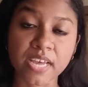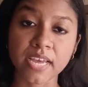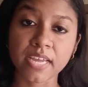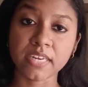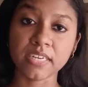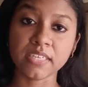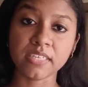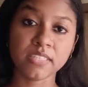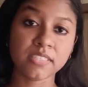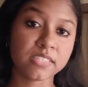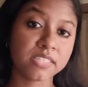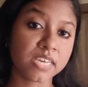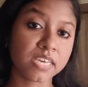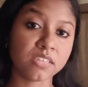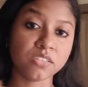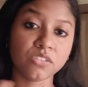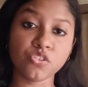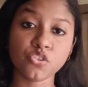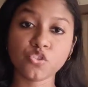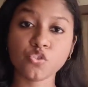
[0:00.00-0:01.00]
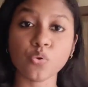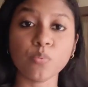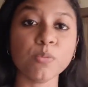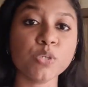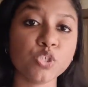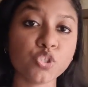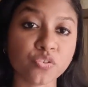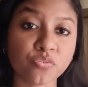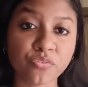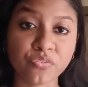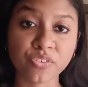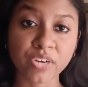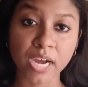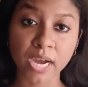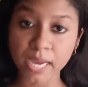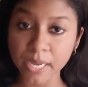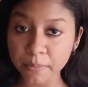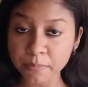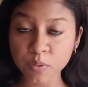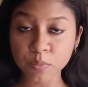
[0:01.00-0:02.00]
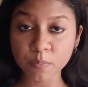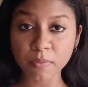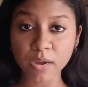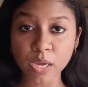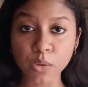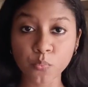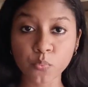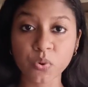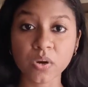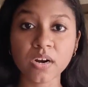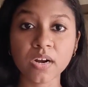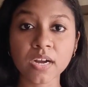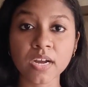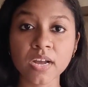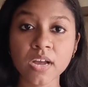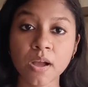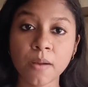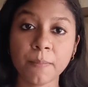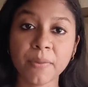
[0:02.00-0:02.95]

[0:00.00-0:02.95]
and it's taken so much of time in my work,